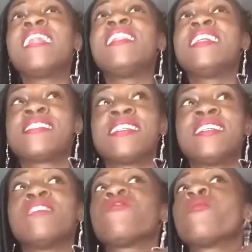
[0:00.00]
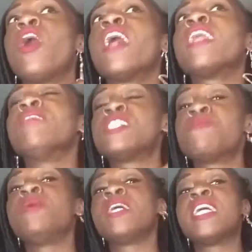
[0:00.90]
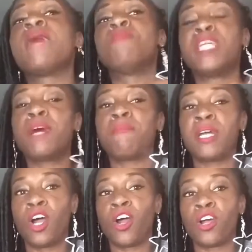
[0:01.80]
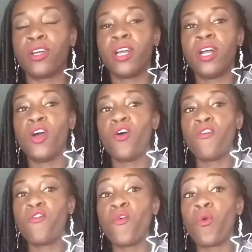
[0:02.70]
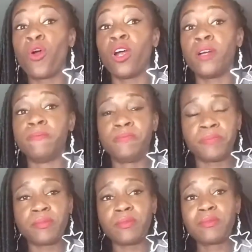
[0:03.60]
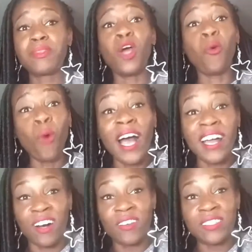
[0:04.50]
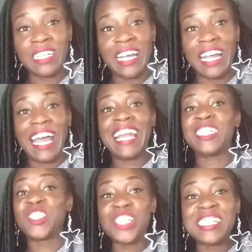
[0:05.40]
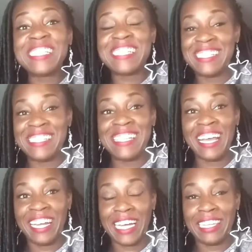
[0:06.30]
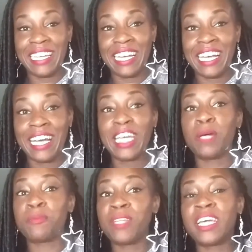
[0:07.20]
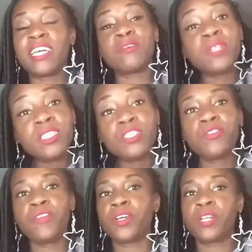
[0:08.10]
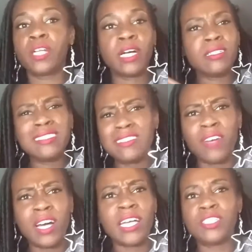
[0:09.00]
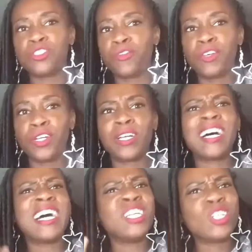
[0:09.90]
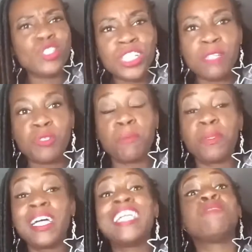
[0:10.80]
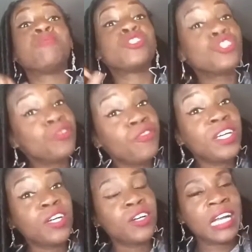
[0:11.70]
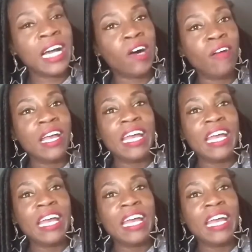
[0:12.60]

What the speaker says: this on, it had been on my heart for a while. And I just didn't say anything. I kept thinking, well, she'll figure it out. It's fine. She'll figure it out. I know she keeps complaining, but she'll figure it out.